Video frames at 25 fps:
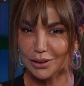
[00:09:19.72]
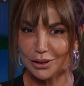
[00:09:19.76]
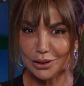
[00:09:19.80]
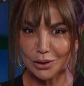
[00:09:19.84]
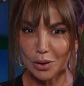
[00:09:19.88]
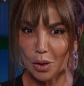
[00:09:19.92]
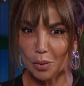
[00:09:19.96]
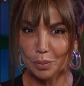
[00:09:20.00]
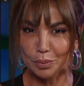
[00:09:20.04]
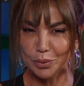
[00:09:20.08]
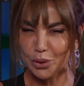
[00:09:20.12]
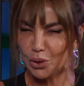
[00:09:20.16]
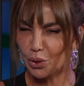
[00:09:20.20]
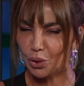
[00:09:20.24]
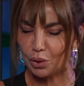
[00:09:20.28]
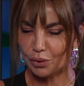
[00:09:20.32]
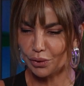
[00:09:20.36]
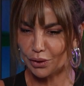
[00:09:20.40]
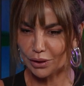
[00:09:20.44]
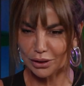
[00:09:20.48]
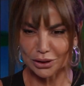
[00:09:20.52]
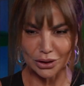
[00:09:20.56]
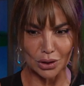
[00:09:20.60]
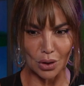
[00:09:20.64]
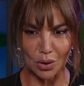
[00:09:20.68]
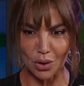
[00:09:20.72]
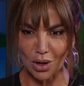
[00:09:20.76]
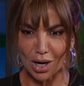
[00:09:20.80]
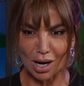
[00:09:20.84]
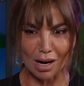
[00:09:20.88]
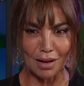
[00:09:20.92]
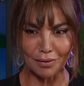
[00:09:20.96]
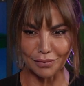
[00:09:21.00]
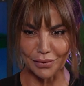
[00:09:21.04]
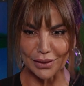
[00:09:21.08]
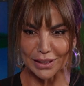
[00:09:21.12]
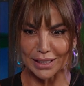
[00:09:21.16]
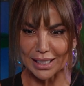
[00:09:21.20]
so beautiful, so
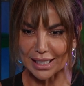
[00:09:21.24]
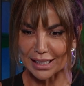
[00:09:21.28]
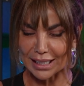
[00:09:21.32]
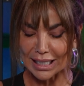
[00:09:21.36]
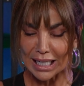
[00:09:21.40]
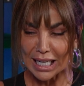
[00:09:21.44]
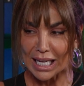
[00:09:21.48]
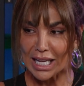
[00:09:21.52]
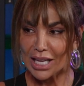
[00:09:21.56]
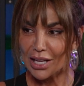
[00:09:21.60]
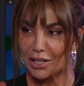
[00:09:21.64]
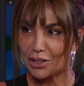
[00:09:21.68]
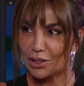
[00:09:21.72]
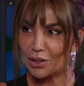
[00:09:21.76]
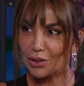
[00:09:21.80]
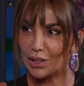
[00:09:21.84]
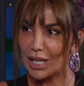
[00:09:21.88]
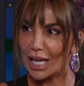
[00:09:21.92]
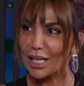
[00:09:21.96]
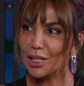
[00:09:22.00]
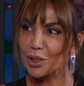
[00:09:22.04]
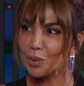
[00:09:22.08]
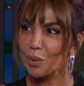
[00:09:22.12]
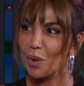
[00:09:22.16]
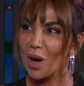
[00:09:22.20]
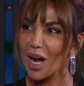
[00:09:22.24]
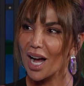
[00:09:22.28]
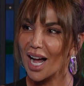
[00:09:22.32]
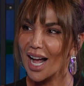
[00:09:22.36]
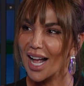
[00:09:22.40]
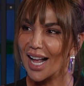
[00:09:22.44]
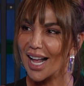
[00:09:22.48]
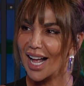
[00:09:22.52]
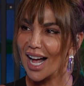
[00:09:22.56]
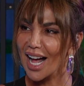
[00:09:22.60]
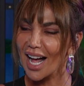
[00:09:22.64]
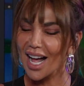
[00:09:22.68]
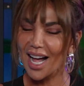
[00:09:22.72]
confident. So that's
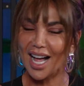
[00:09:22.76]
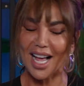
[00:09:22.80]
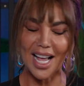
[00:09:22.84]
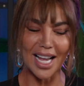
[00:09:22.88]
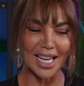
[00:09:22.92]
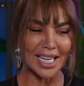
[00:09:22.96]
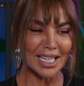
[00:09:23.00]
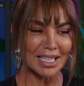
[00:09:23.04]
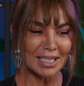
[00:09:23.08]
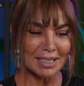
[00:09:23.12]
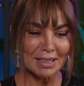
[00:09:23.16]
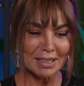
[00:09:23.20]
why I